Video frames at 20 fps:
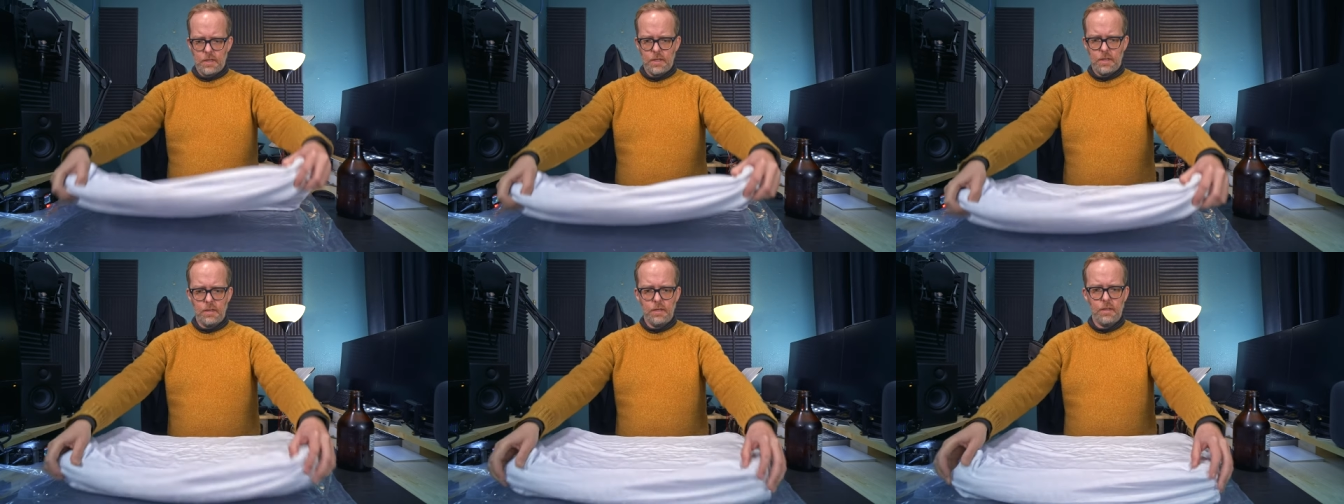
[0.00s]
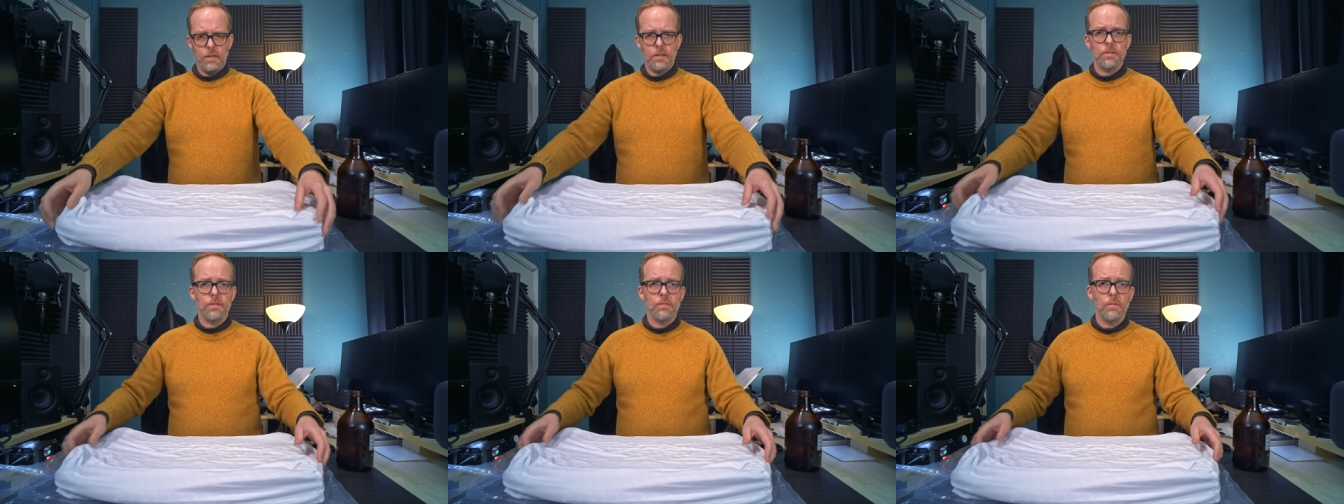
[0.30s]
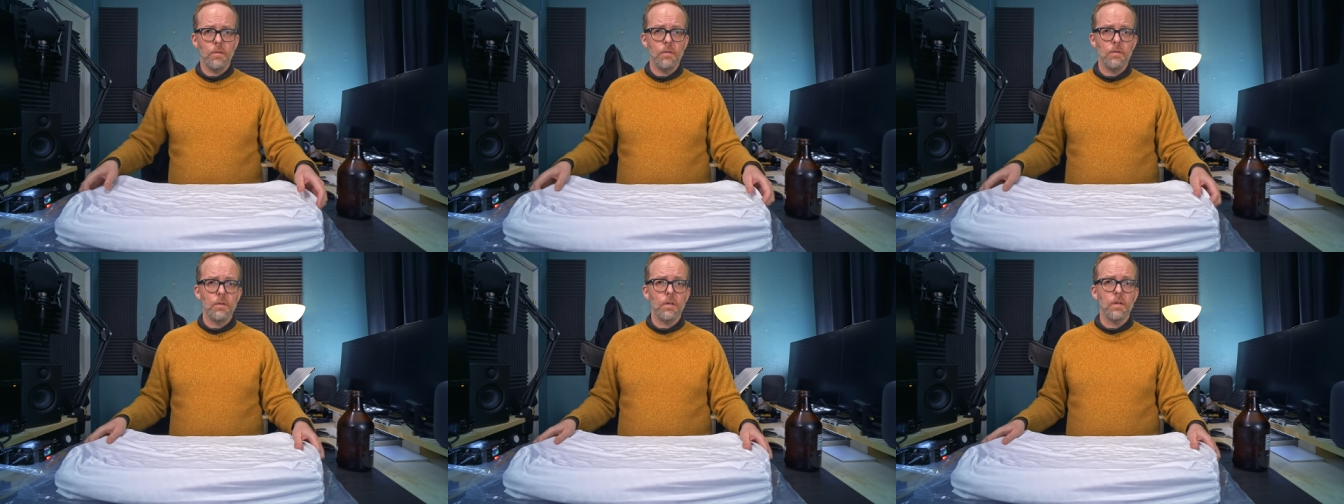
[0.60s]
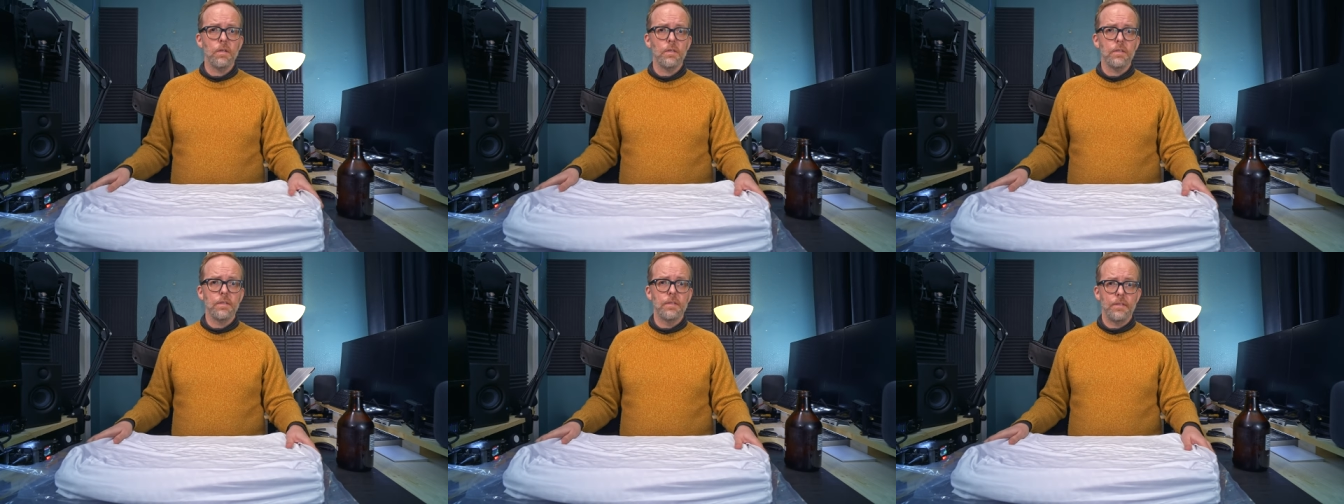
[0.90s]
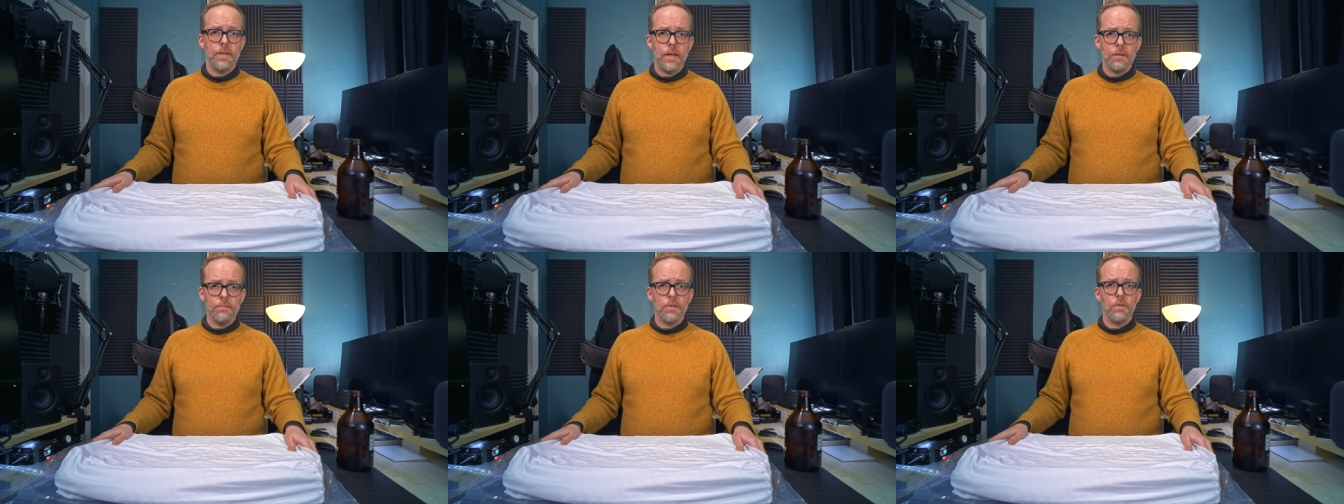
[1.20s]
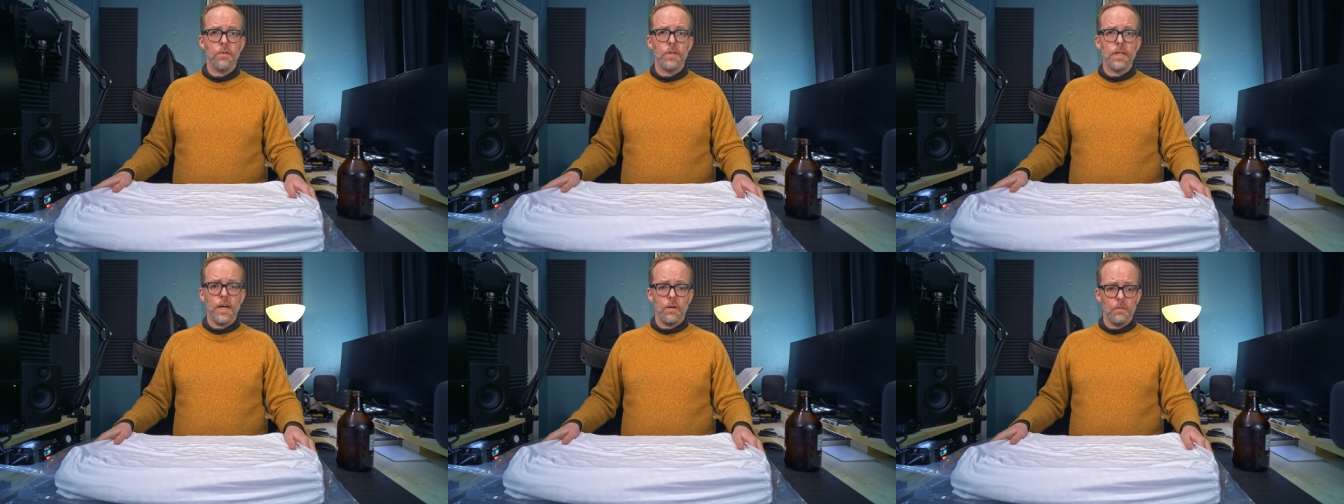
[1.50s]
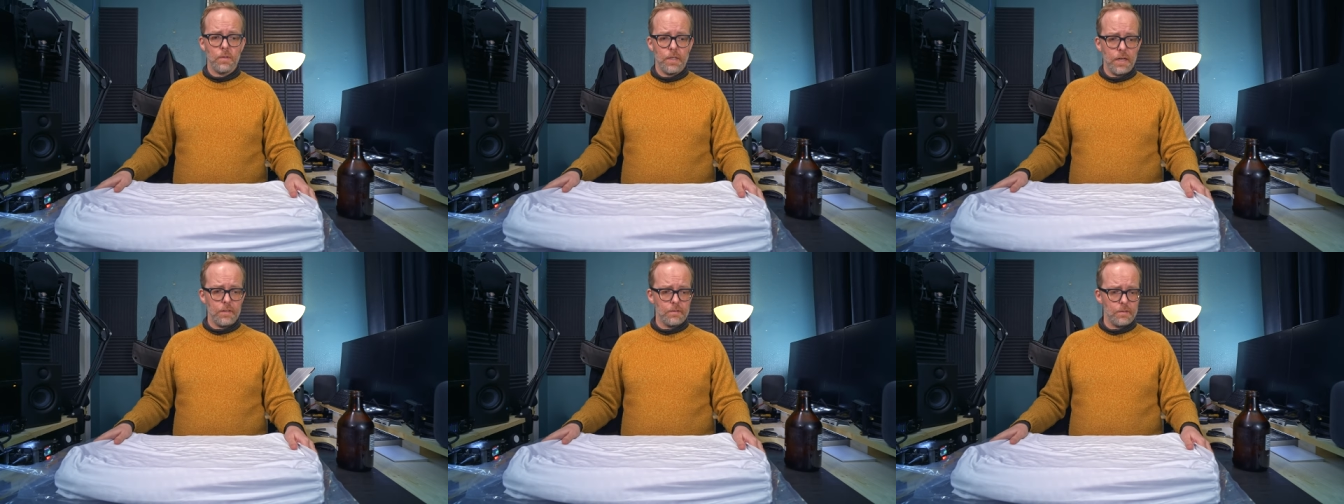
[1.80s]
And it is definitely
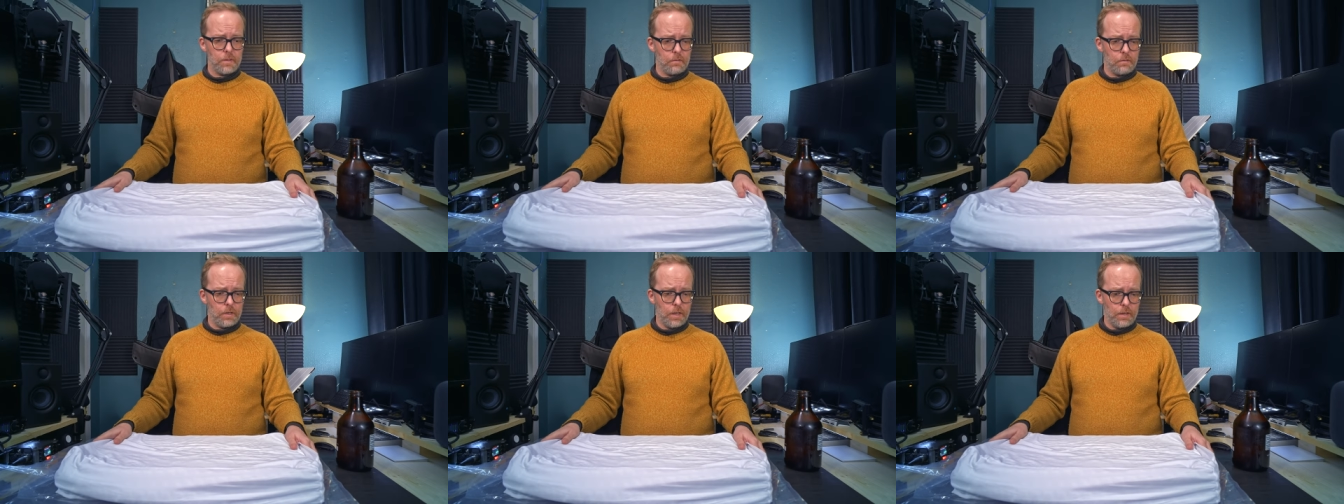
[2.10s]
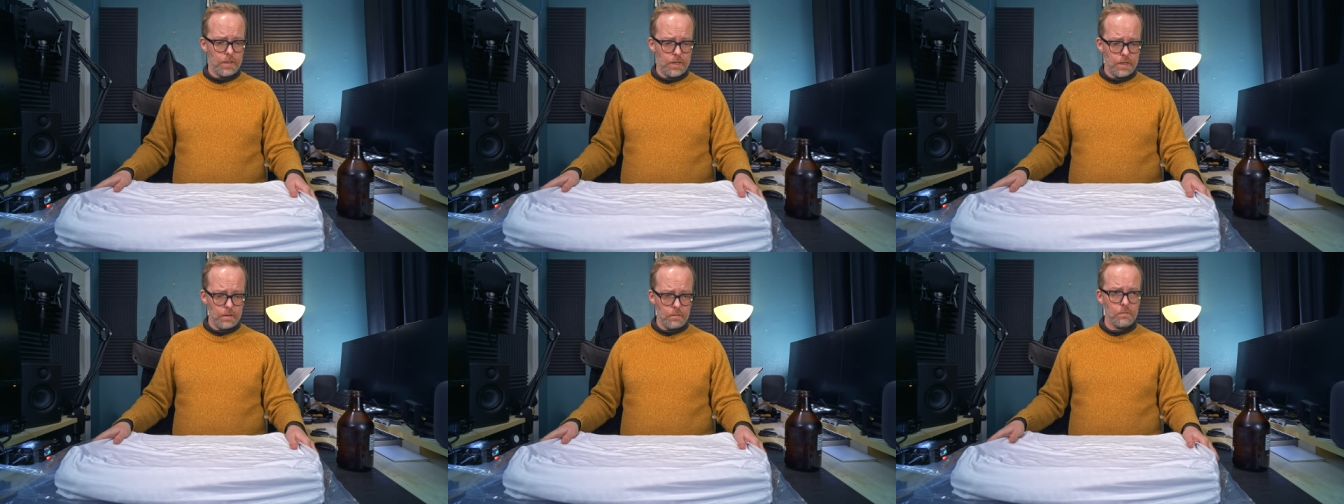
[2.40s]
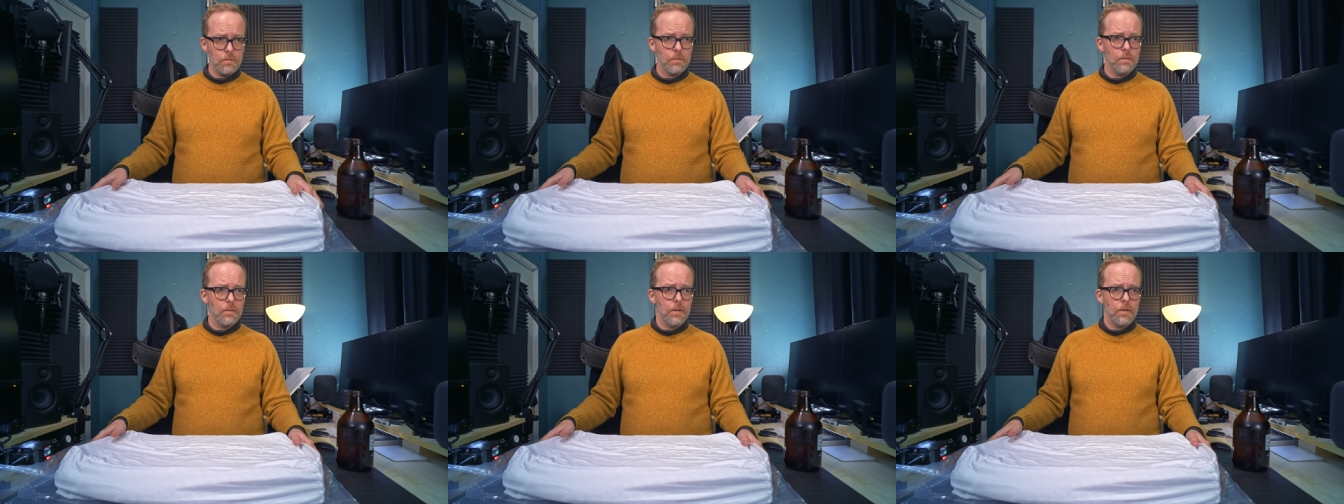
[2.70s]
outgassing right now.